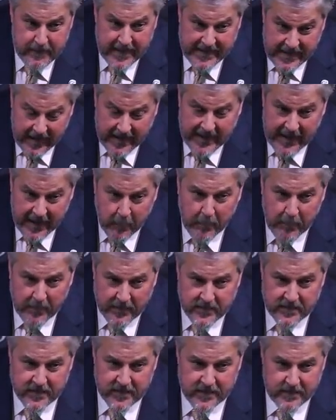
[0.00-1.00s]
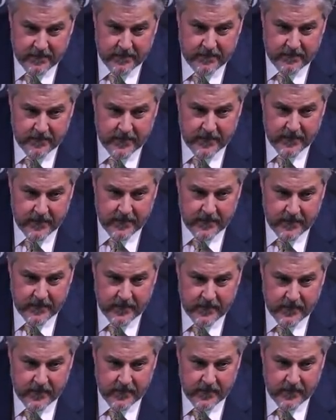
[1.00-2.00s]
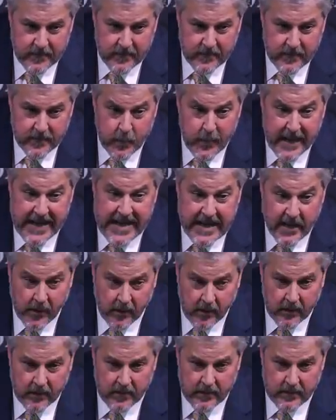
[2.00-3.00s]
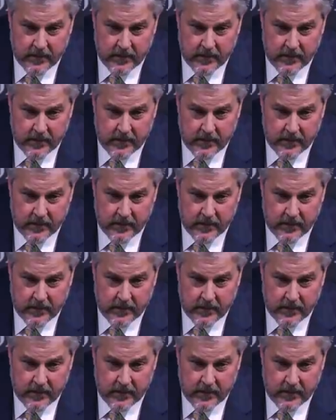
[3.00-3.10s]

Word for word: May God help us to hear